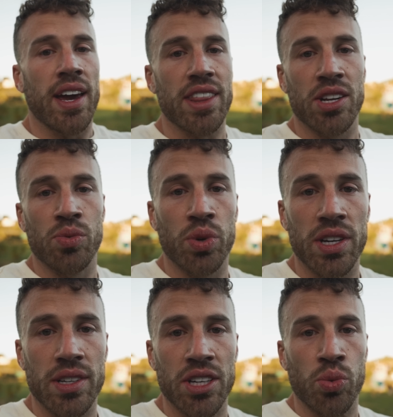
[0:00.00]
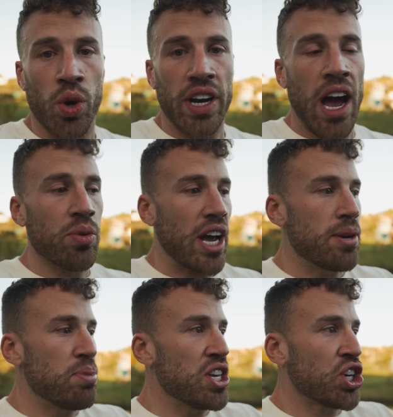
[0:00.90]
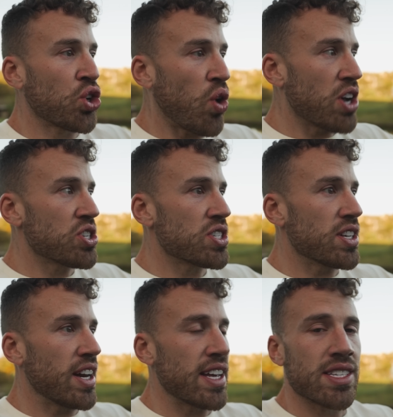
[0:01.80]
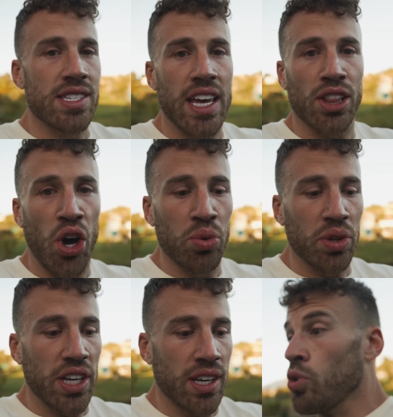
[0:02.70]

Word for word: And then when it didn't work out, I'd be crushed and I'd stay lonely.